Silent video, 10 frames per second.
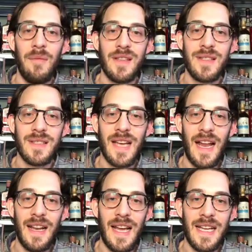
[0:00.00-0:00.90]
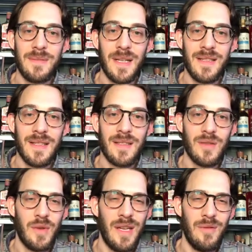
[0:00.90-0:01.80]
This is kind of nice because it's
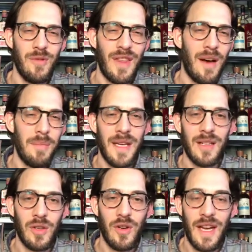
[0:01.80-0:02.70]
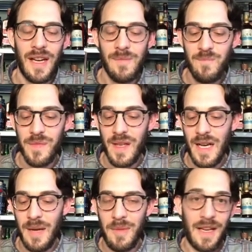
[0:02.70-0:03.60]
sweet without being cloying.
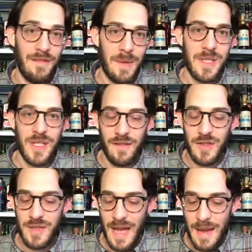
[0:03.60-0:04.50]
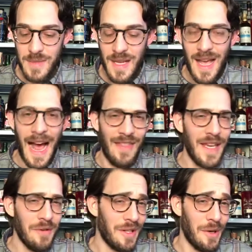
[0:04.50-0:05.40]
Like I've mentioned a few times. I
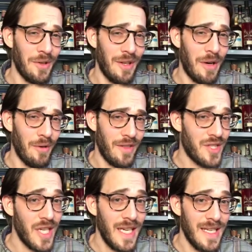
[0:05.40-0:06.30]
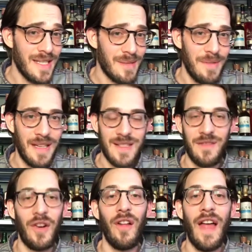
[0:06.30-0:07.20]
think it would go really well with cheese because
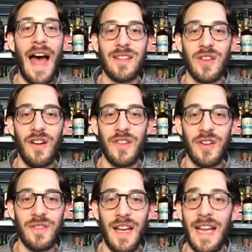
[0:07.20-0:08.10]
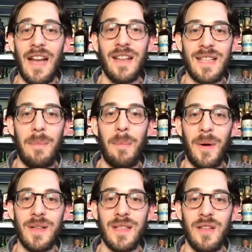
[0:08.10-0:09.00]
of all that. So if you're, again, the type of
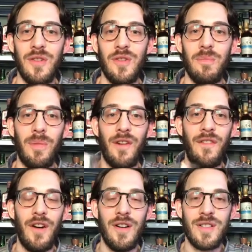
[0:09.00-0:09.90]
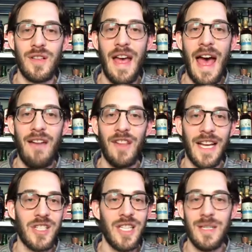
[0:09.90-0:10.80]
person who prefers to have like
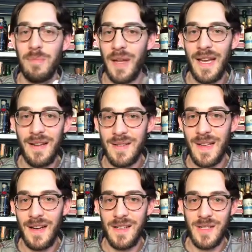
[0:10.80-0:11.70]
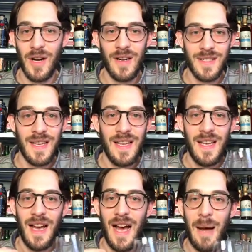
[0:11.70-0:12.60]
a cheese plate instead of dessert,
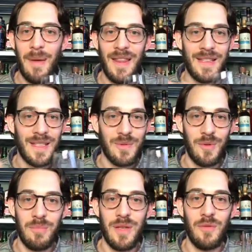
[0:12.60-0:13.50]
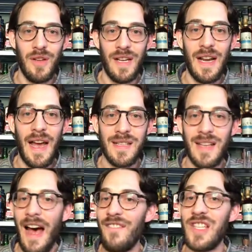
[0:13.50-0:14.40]
I think this would be really
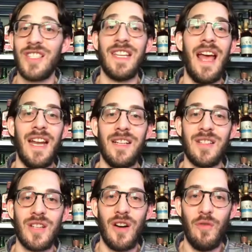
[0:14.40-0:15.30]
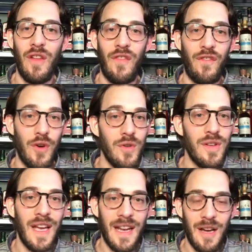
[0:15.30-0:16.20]
nice. Obviously, any dessert with
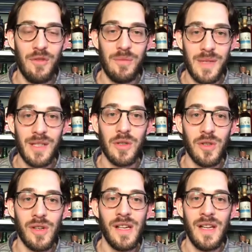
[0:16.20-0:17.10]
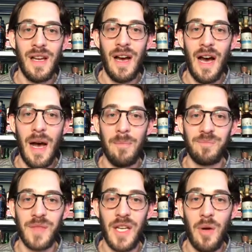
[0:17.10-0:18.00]
fruit in it would be cool.
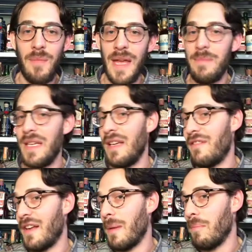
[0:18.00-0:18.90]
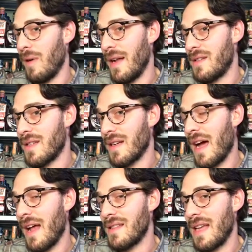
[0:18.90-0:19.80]
You know, maybe even a brunch
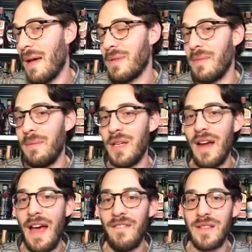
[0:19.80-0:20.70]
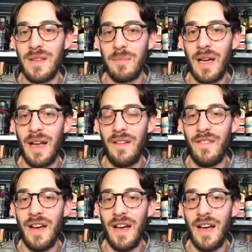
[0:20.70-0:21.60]
concept. Maybe you're having some kind of
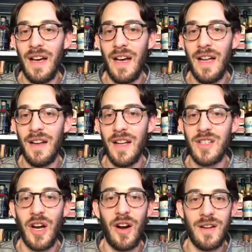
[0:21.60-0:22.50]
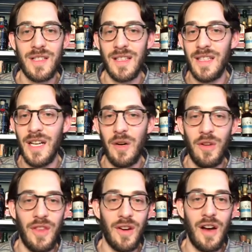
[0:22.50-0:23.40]
a tart, you know,
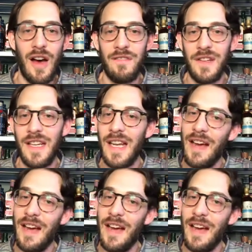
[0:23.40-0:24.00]
with your coffee.